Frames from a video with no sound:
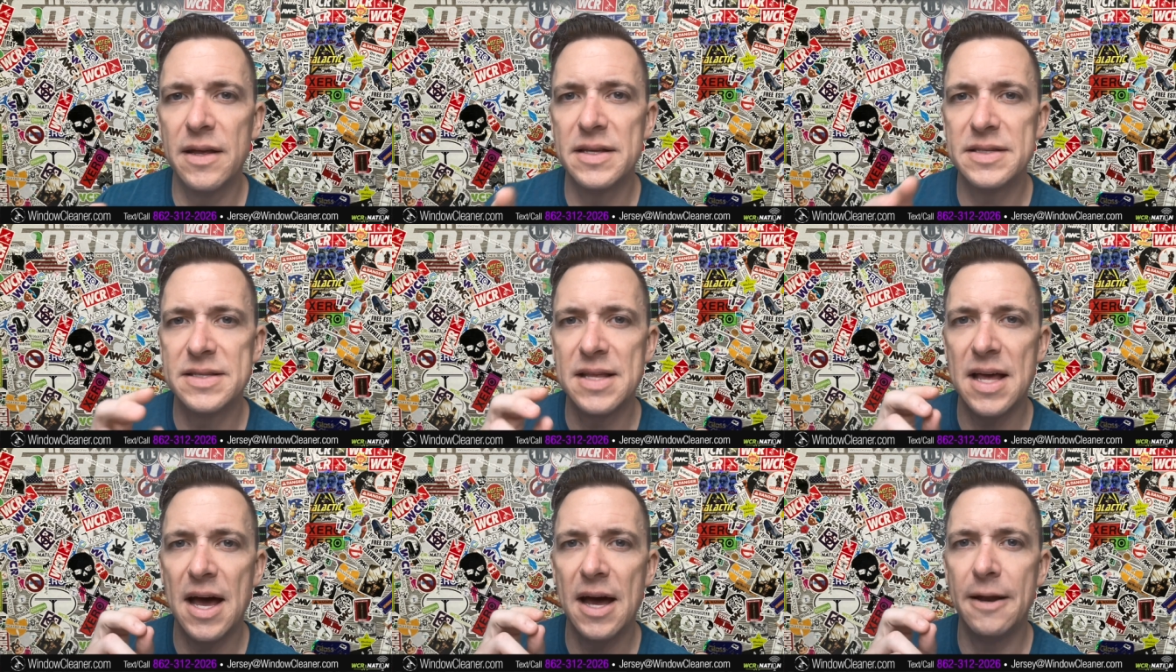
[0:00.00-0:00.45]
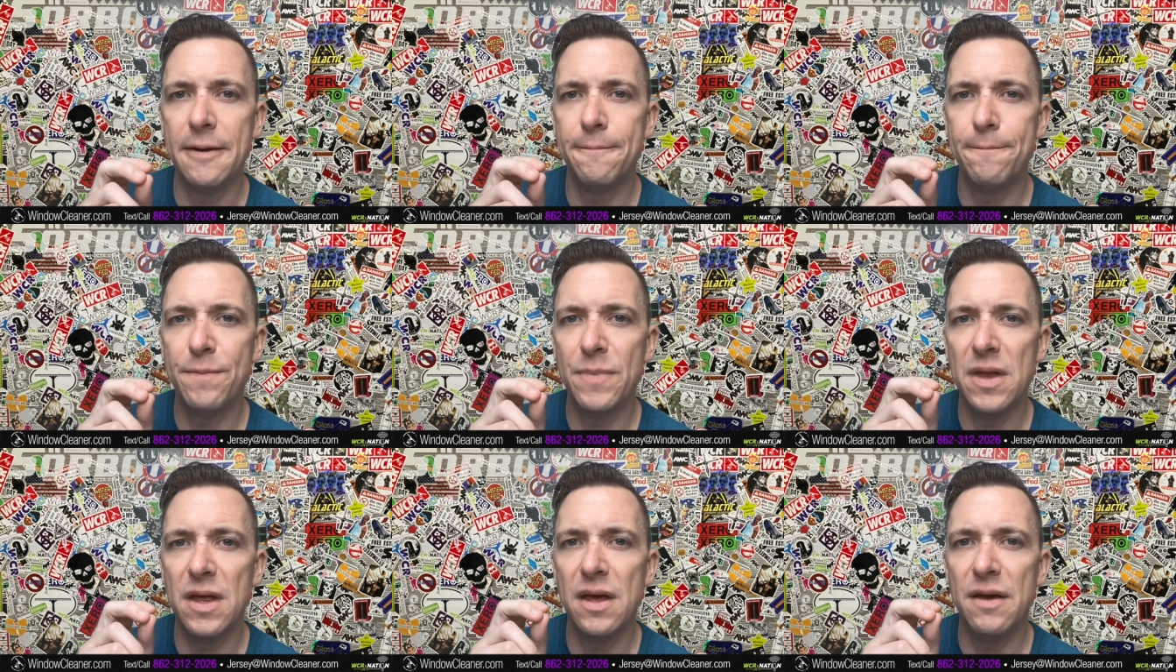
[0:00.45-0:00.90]
is that
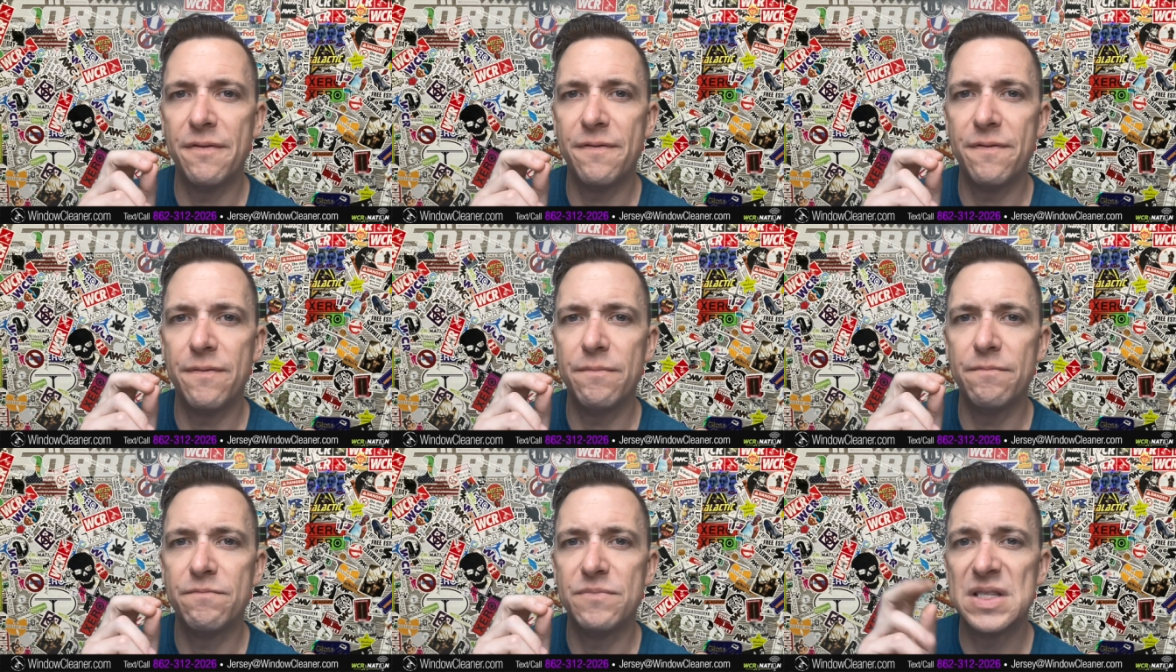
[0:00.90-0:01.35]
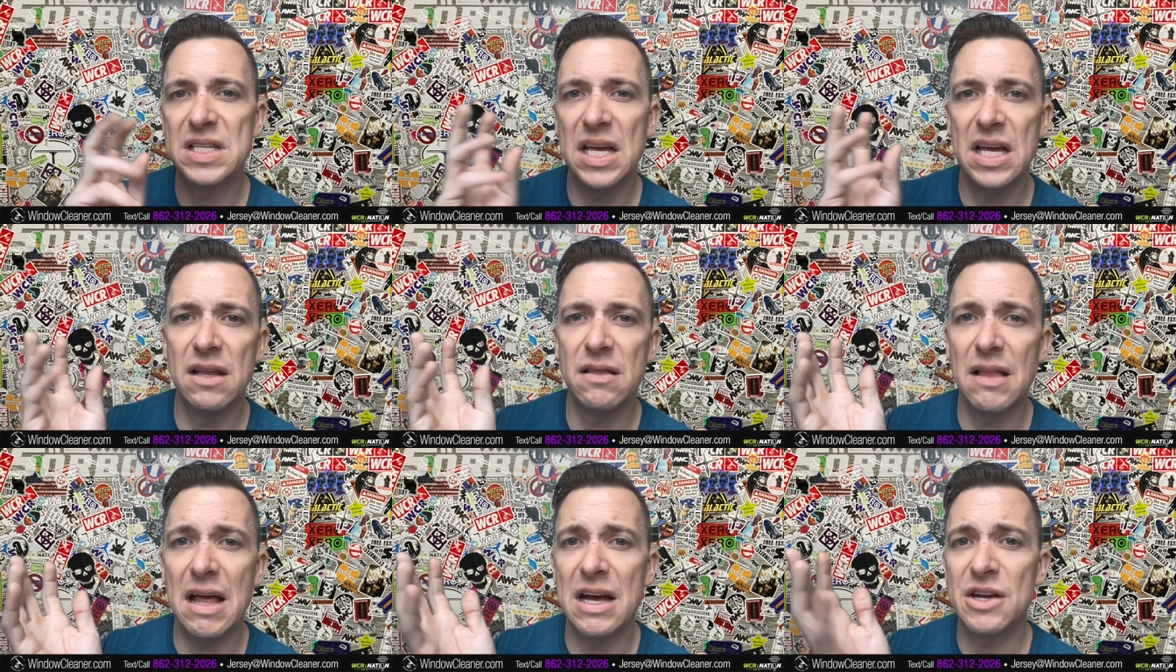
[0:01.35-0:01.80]
if
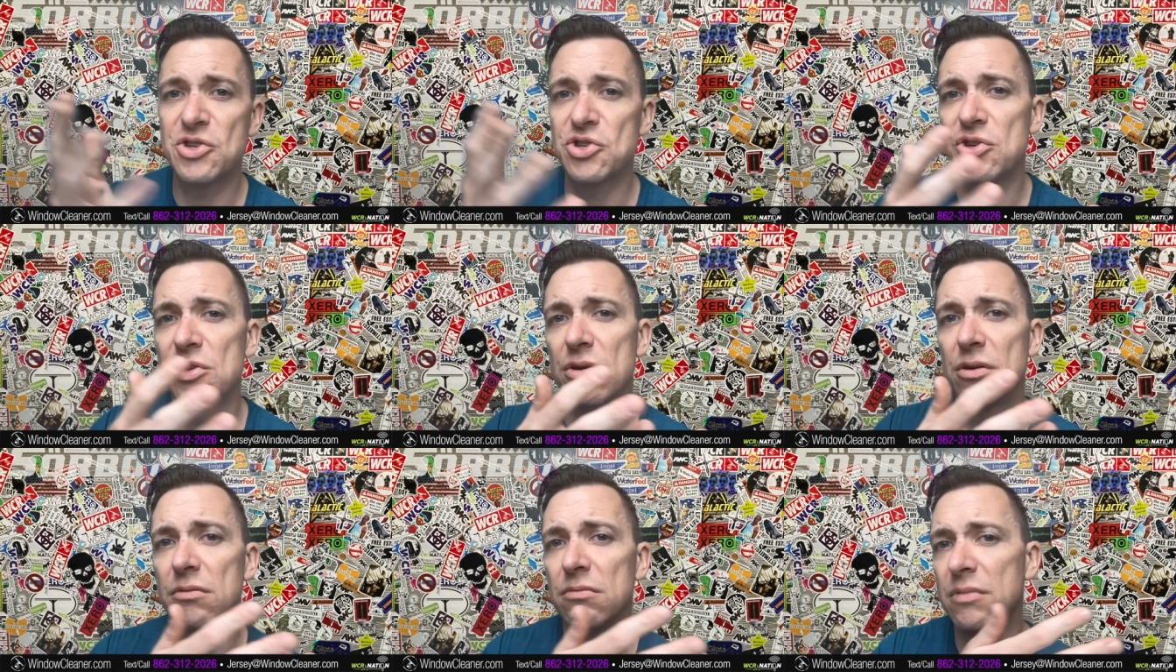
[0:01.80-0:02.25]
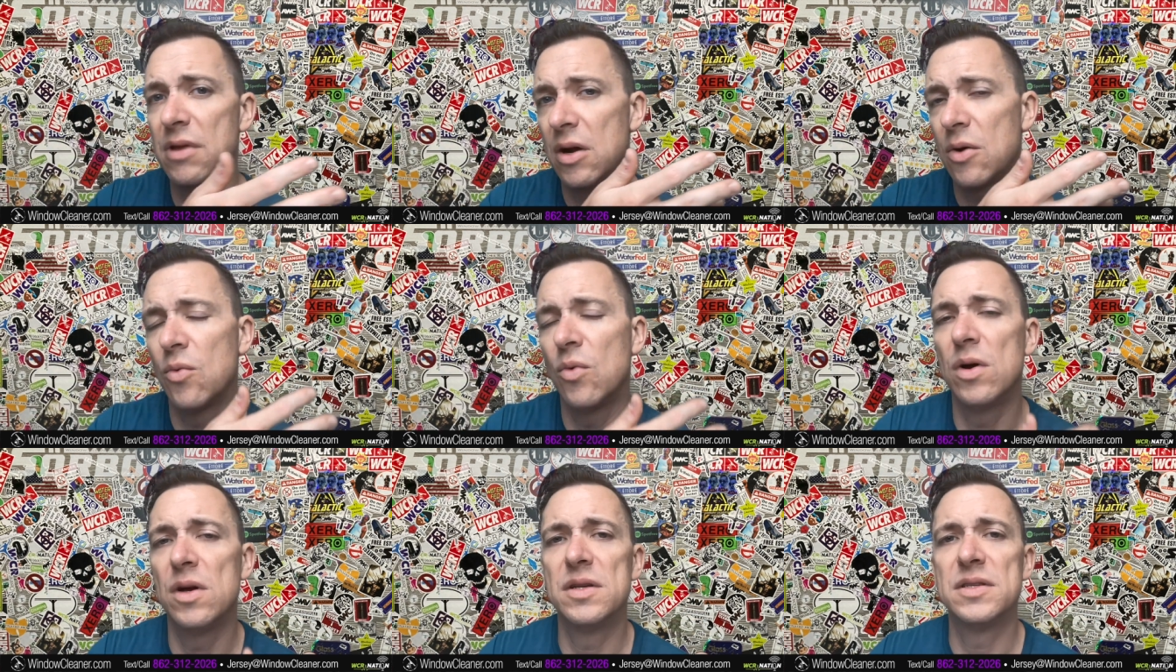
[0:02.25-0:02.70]
say last year
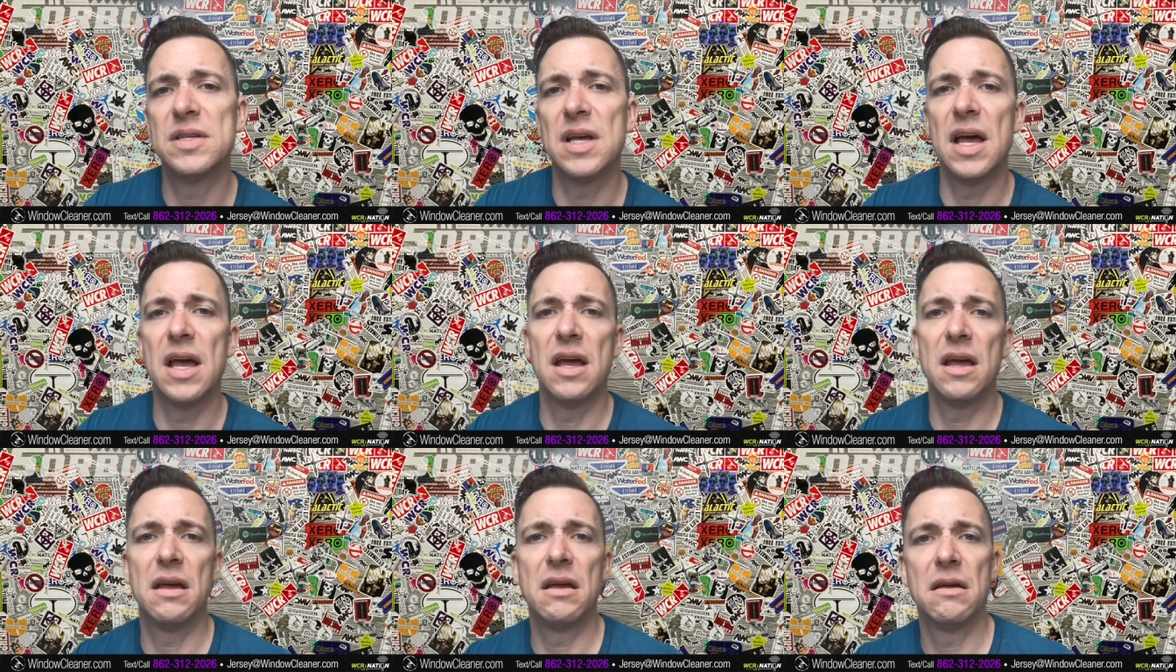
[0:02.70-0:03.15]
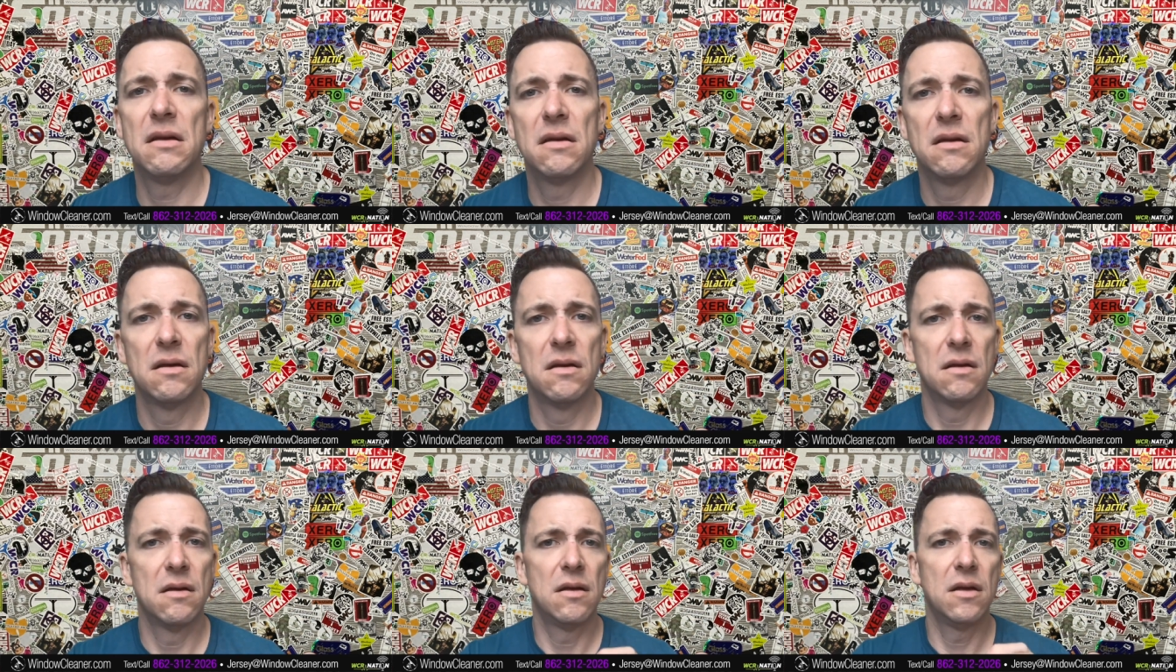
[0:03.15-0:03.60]
there was a
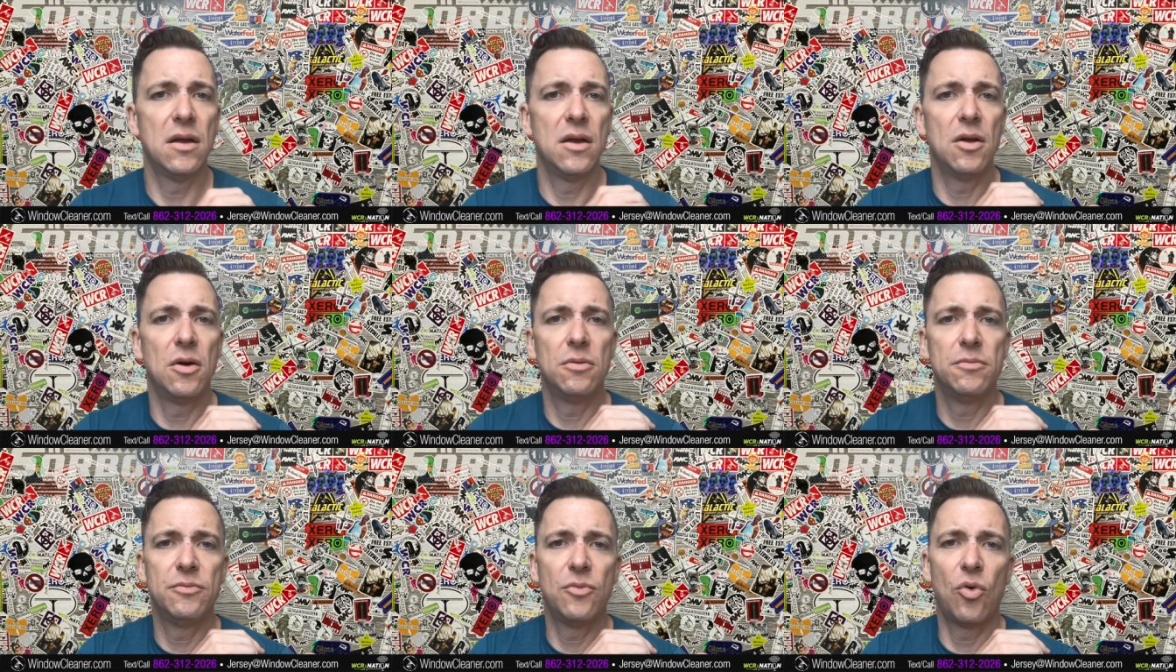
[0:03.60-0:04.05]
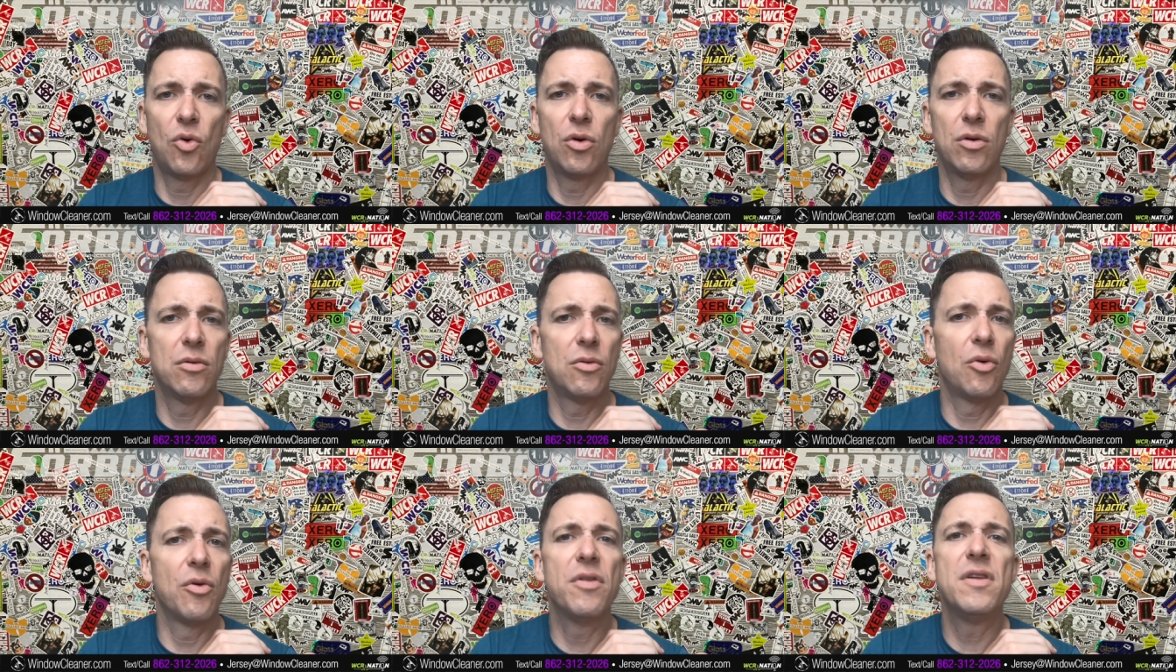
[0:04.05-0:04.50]
you know
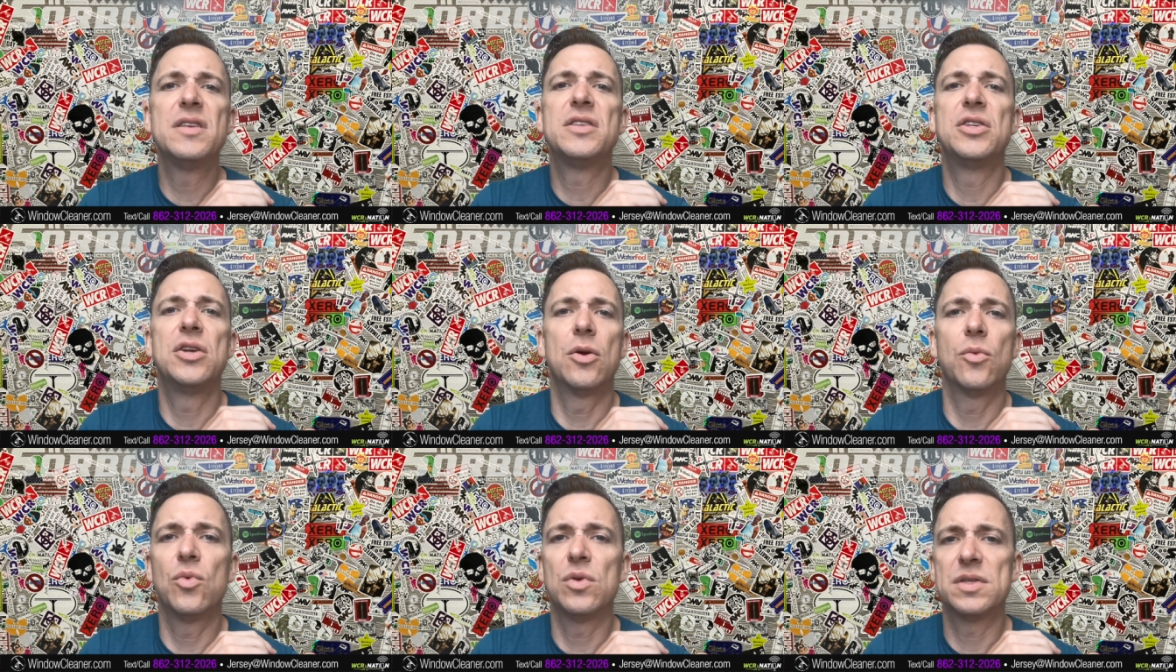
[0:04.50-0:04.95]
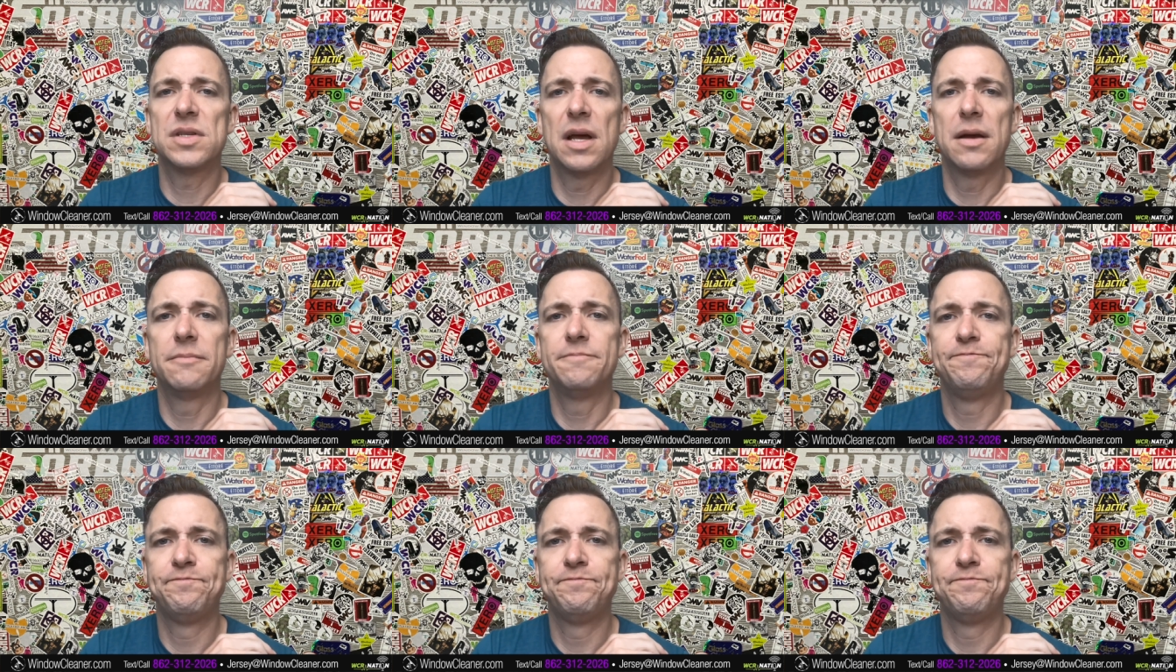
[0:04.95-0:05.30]
or or this year we'll say